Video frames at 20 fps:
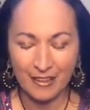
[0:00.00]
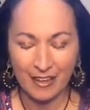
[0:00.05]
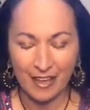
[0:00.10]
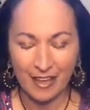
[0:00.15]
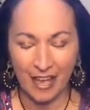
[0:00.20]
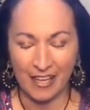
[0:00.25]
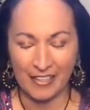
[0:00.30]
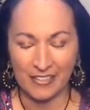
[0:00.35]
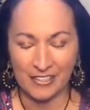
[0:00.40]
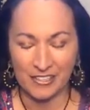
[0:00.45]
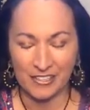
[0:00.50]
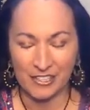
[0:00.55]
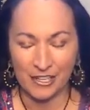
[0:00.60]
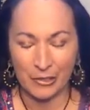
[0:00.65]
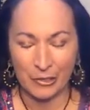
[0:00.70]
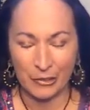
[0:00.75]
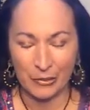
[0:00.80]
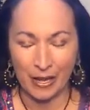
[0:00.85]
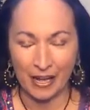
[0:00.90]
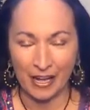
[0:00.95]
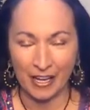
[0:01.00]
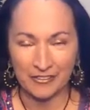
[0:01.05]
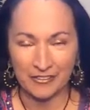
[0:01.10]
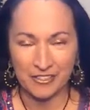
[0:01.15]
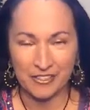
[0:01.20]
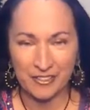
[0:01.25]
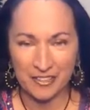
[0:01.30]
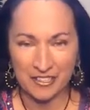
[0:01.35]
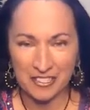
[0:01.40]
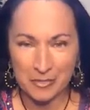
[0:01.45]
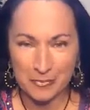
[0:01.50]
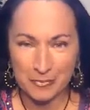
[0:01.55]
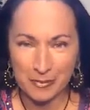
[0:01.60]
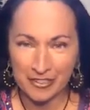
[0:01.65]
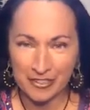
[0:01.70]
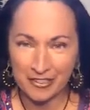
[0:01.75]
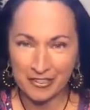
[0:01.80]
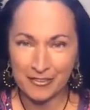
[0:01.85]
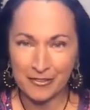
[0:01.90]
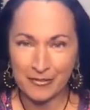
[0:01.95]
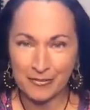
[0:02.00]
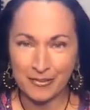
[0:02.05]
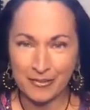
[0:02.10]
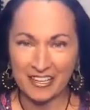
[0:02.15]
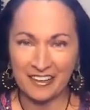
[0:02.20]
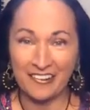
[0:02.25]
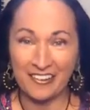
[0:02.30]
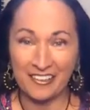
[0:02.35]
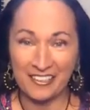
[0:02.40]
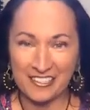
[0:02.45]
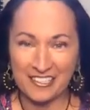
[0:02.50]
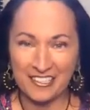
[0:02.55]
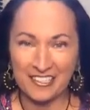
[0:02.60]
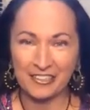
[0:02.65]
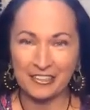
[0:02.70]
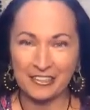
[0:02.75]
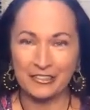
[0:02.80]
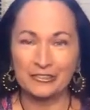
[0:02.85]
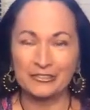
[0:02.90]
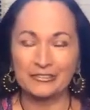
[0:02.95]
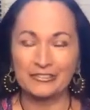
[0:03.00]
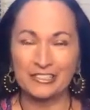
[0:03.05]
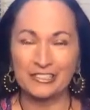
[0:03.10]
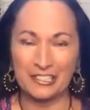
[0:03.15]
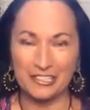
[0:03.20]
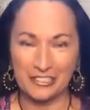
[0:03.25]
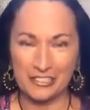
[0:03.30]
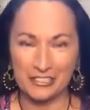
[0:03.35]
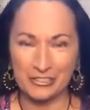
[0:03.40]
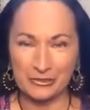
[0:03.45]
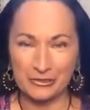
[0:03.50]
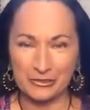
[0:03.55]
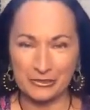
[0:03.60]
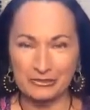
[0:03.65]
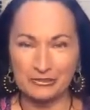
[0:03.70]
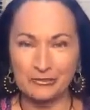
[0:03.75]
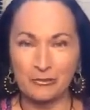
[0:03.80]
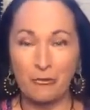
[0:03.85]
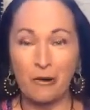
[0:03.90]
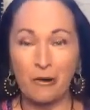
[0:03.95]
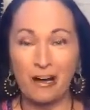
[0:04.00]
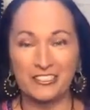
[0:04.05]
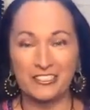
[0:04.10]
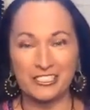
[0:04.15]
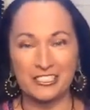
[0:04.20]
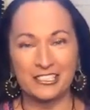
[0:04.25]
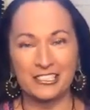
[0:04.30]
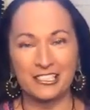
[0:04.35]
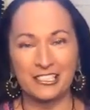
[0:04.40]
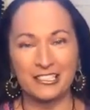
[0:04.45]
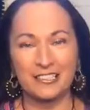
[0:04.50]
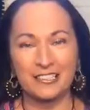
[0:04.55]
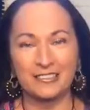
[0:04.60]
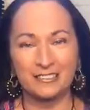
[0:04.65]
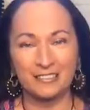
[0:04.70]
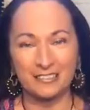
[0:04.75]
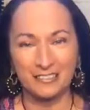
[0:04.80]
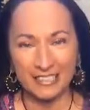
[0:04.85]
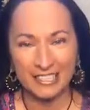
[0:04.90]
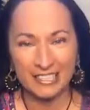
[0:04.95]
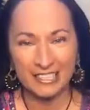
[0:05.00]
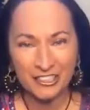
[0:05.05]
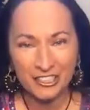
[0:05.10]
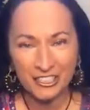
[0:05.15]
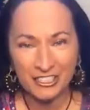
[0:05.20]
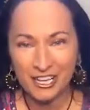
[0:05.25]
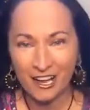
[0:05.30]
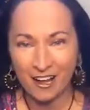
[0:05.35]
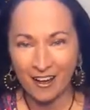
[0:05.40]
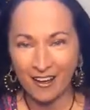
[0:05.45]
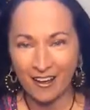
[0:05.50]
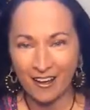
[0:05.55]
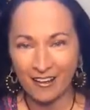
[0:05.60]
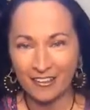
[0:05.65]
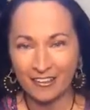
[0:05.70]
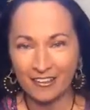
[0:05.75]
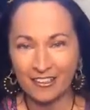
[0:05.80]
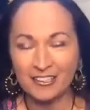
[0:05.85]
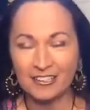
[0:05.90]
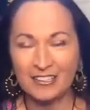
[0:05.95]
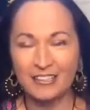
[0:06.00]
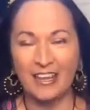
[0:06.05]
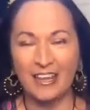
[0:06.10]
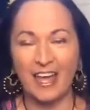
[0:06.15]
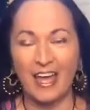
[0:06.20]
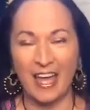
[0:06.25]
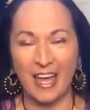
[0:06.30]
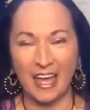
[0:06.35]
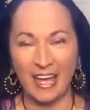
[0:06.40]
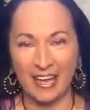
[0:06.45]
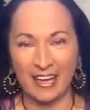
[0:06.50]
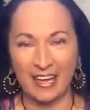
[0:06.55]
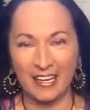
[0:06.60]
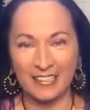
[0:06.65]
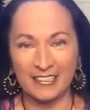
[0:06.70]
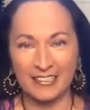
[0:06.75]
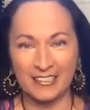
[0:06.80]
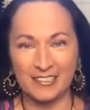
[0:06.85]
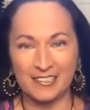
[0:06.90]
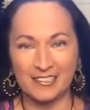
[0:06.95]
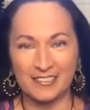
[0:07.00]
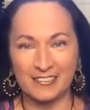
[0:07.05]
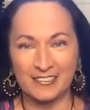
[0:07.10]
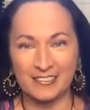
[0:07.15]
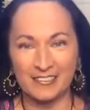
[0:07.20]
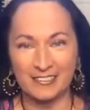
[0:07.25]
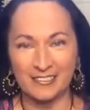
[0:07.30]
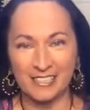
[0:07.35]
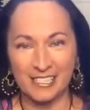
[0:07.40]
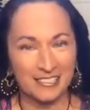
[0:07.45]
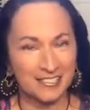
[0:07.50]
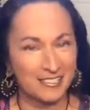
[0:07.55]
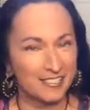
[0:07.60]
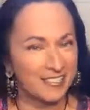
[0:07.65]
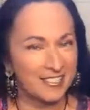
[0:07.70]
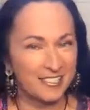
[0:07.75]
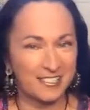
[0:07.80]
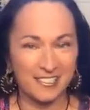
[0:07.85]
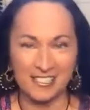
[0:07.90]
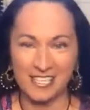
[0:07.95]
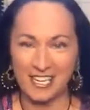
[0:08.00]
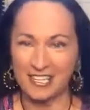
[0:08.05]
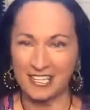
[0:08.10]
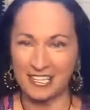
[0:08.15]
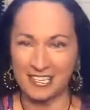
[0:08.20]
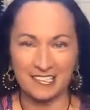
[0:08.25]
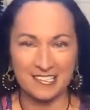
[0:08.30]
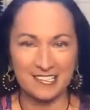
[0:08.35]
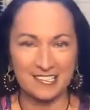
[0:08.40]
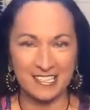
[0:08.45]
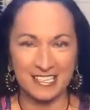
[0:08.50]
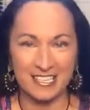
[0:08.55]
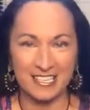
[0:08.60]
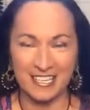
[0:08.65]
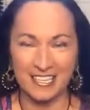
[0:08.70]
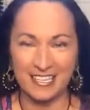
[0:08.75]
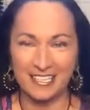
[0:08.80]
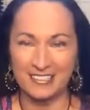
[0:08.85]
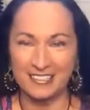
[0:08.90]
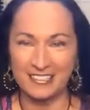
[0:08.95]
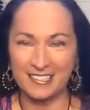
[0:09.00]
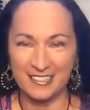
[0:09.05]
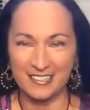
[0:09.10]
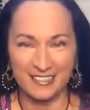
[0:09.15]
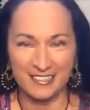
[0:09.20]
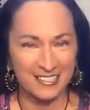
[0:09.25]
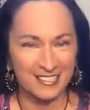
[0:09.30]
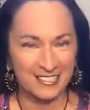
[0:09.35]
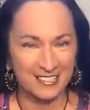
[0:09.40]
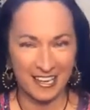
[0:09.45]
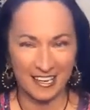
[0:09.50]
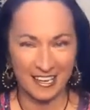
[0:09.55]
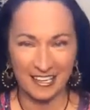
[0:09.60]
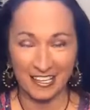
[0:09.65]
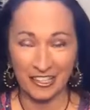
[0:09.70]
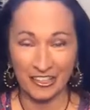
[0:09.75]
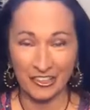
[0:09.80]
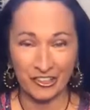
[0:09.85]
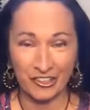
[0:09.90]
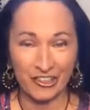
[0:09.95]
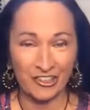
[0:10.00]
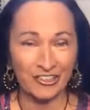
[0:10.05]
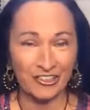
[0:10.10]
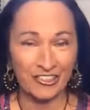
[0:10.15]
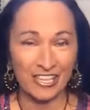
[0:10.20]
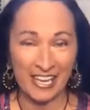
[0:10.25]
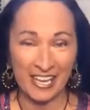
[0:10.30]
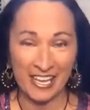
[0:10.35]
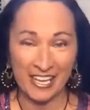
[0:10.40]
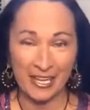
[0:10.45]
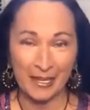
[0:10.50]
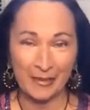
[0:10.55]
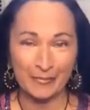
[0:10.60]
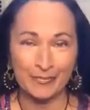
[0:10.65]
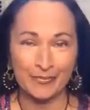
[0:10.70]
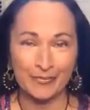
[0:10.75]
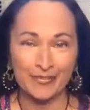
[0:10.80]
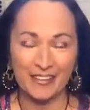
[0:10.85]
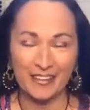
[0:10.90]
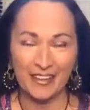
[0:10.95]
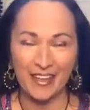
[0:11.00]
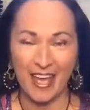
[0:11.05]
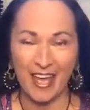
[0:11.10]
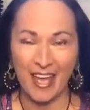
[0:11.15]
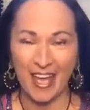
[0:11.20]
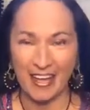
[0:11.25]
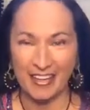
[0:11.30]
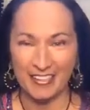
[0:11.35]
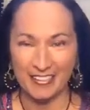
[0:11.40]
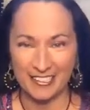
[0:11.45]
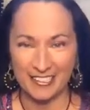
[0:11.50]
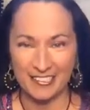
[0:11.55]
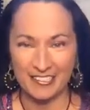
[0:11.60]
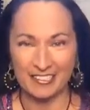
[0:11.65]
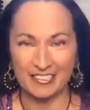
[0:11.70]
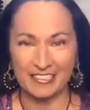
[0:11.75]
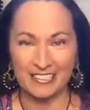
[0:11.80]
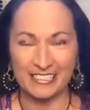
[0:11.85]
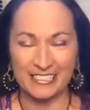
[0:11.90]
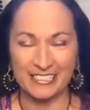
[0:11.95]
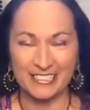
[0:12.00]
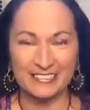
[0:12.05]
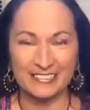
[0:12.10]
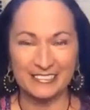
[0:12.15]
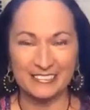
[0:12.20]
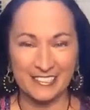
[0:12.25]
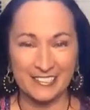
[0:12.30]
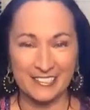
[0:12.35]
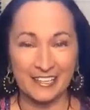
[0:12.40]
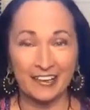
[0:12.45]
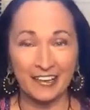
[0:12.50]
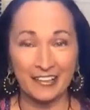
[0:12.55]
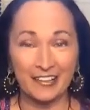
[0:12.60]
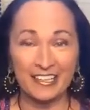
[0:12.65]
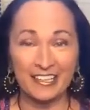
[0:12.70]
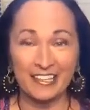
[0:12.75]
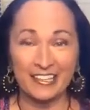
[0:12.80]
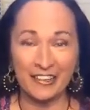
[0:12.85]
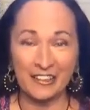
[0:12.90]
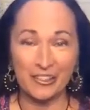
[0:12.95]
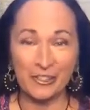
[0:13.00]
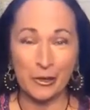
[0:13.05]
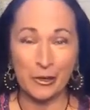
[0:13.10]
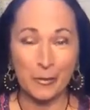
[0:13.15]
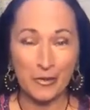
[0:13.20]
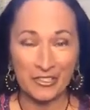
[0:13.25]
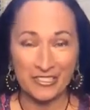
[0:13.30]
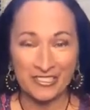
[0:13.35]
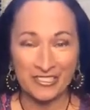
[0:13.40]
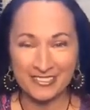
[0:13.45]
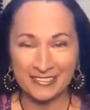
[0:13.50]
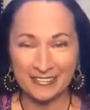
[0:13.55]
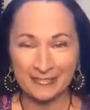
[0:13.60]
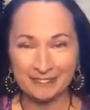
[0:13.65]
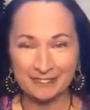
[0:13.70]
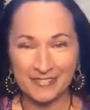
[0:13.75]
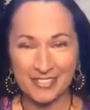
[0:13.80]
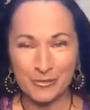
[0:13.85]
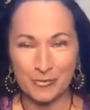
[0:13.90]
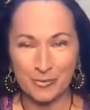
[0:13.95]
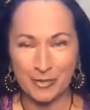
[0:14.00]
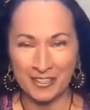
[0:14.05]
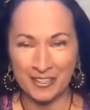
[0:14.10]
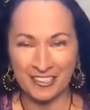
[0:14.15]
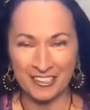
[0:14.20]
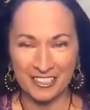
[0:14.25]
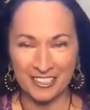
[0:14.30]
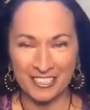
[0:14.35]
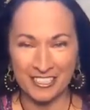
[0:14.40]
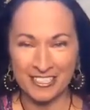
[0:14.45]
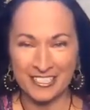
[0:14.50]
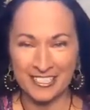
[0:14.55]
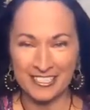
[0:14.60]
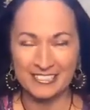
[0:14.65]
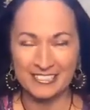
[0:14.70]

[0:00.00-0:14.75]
And so after this birth, we also got to watch her clean her child and instantaneously the second girl came and started suckling on her bosom to be nourished.